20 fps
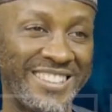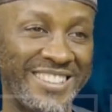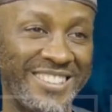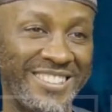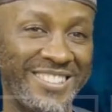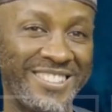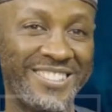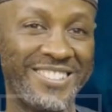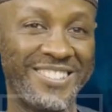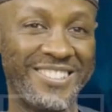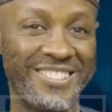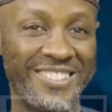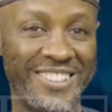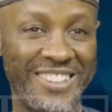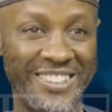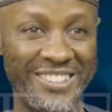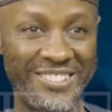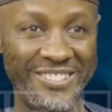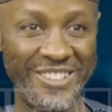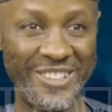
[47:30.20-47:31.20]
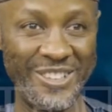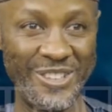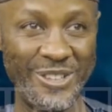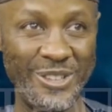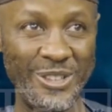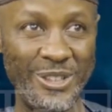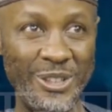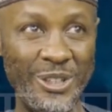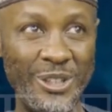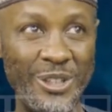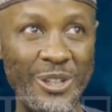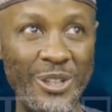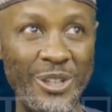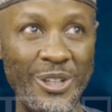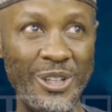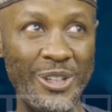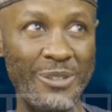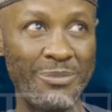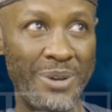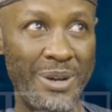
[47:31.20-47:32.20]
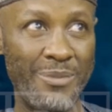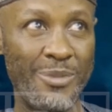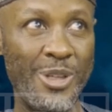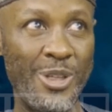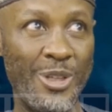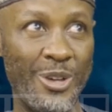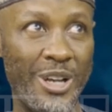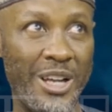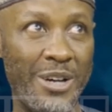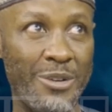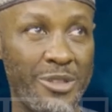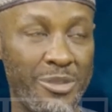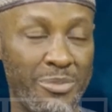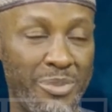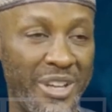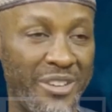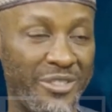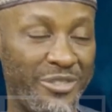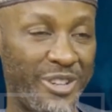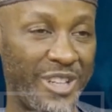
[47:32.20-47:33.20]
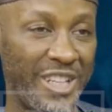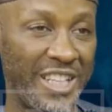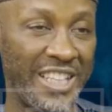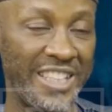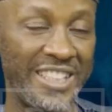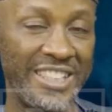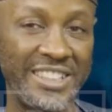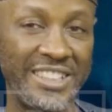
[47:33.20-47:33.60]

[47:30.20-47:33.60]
mm. so uh, with your permission, I will speak freely.